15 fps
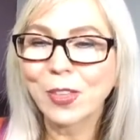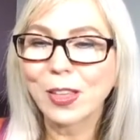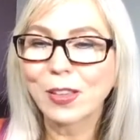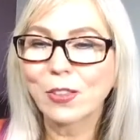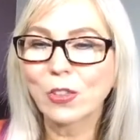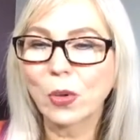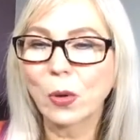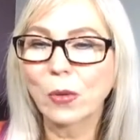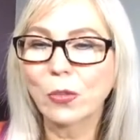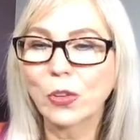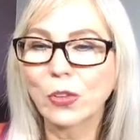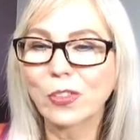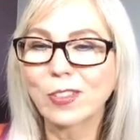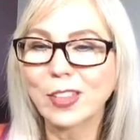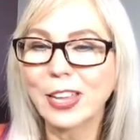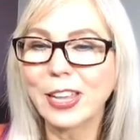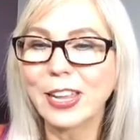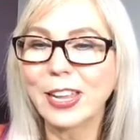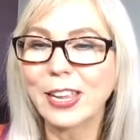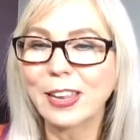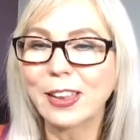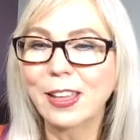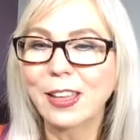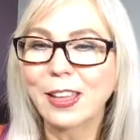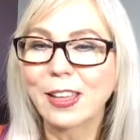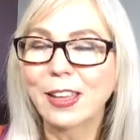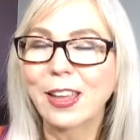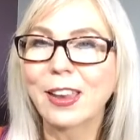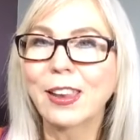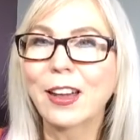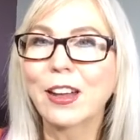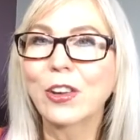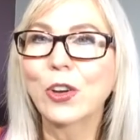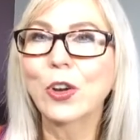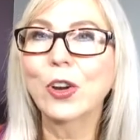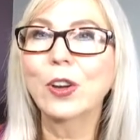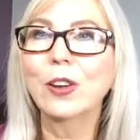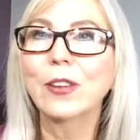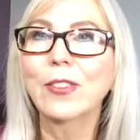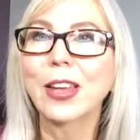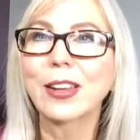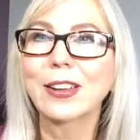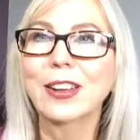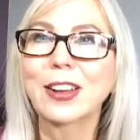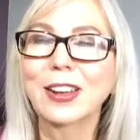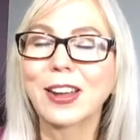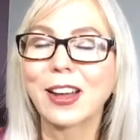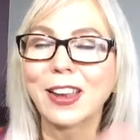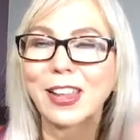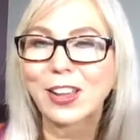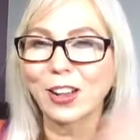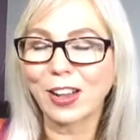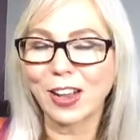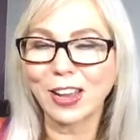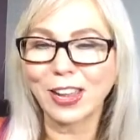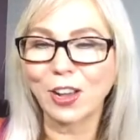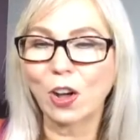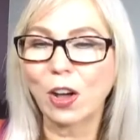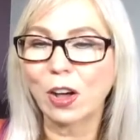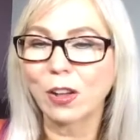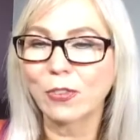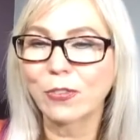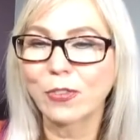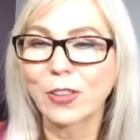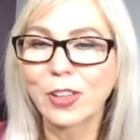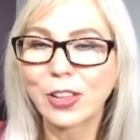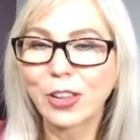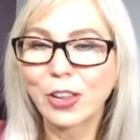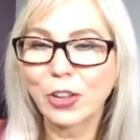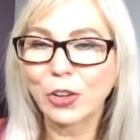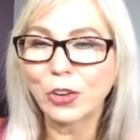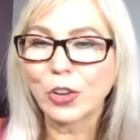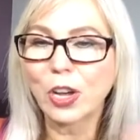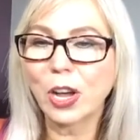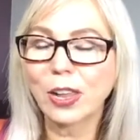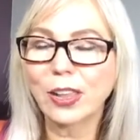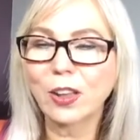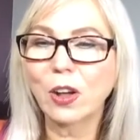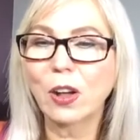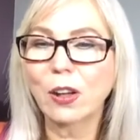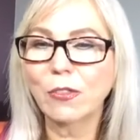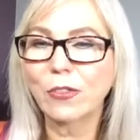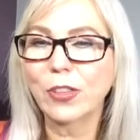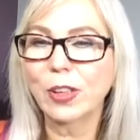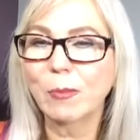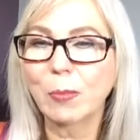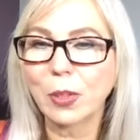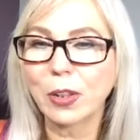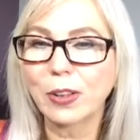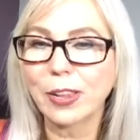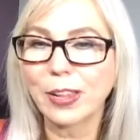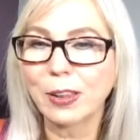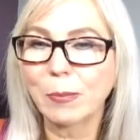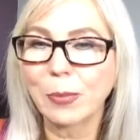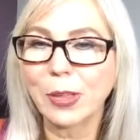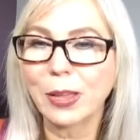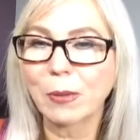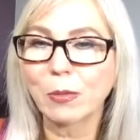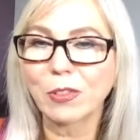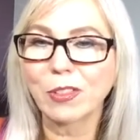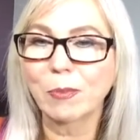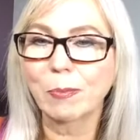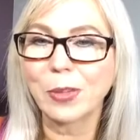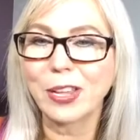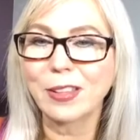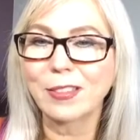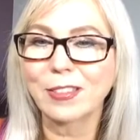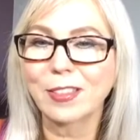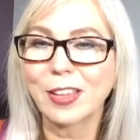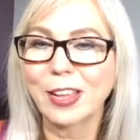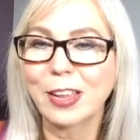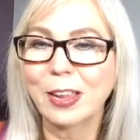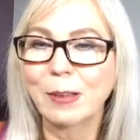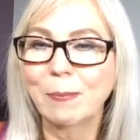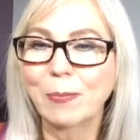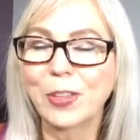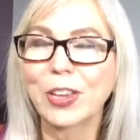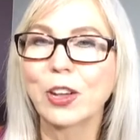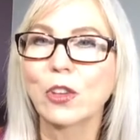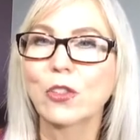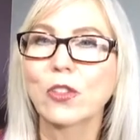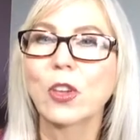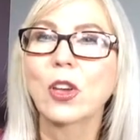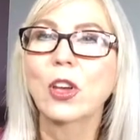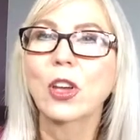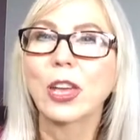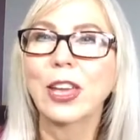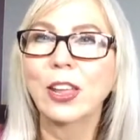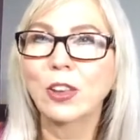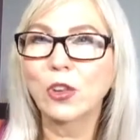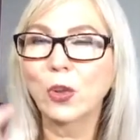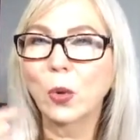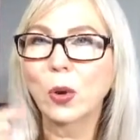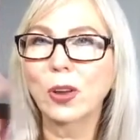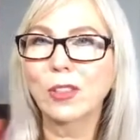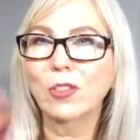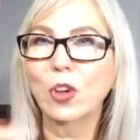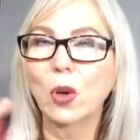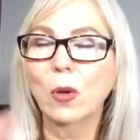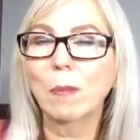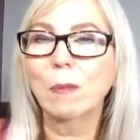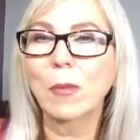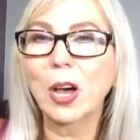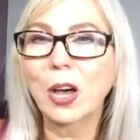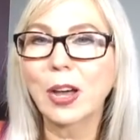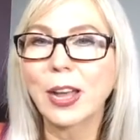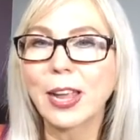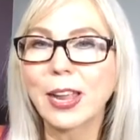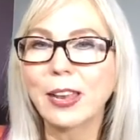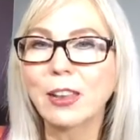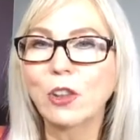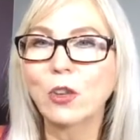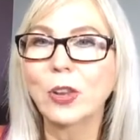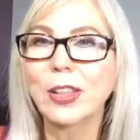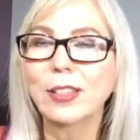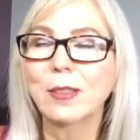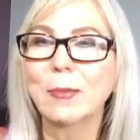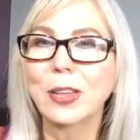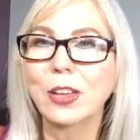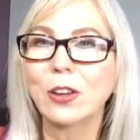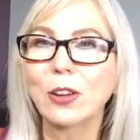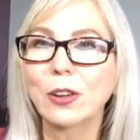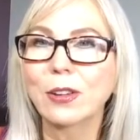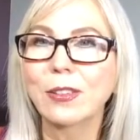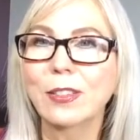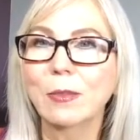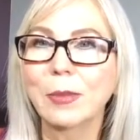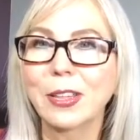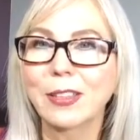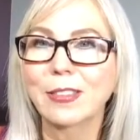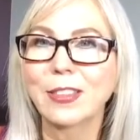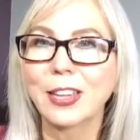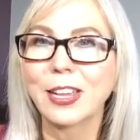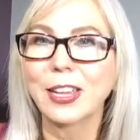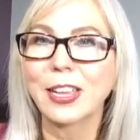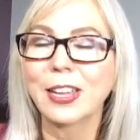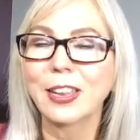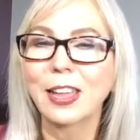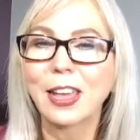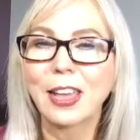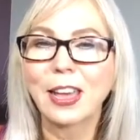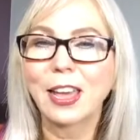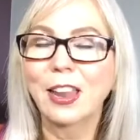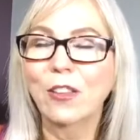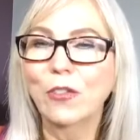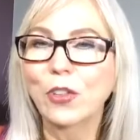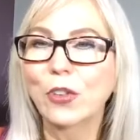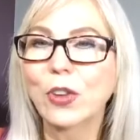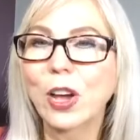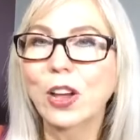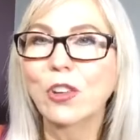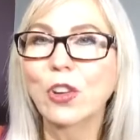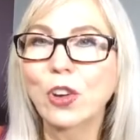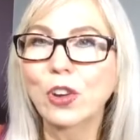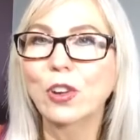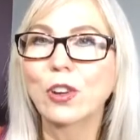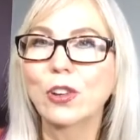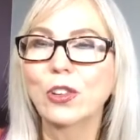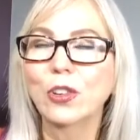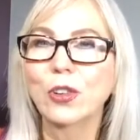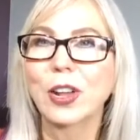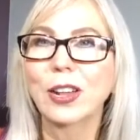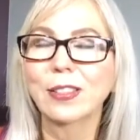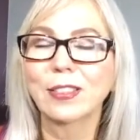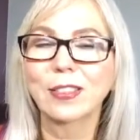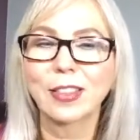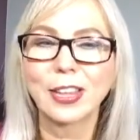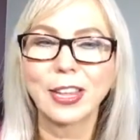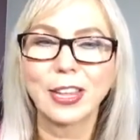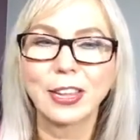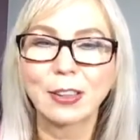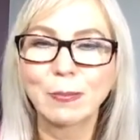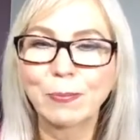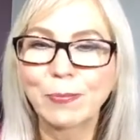So if you're seen and not heard, that cutting off, you're cutting off the ability to be able to be seen, because in your adult mind, you need to be heard to be seen. And if you're not heard, you're not seen.